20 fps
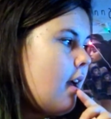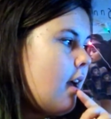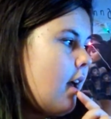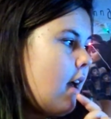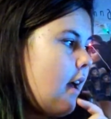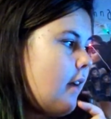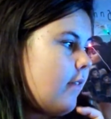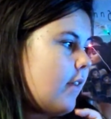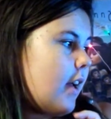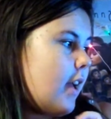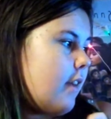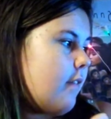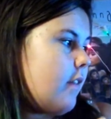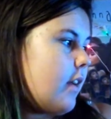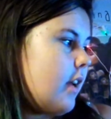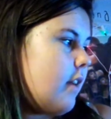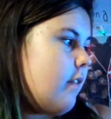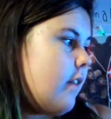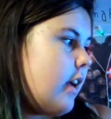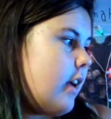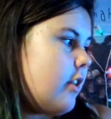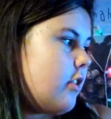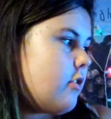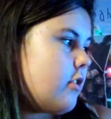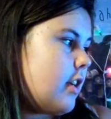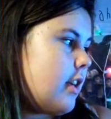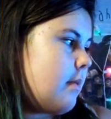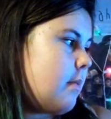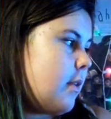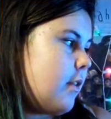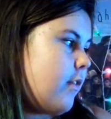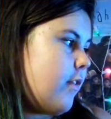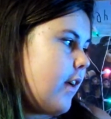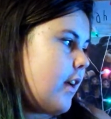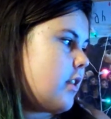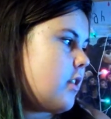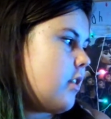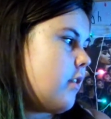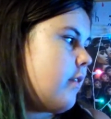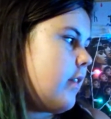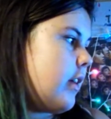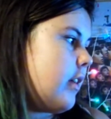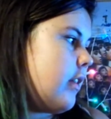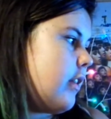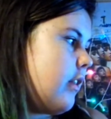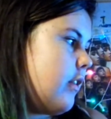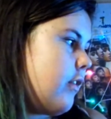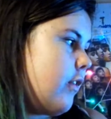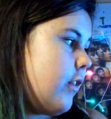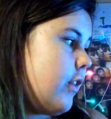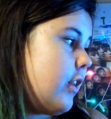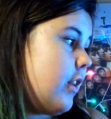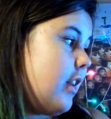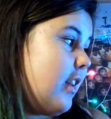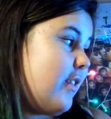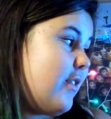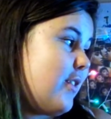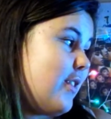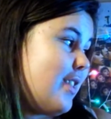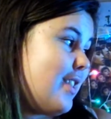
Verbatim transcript: Have I ever had a dream that you felt so real that you thought you left your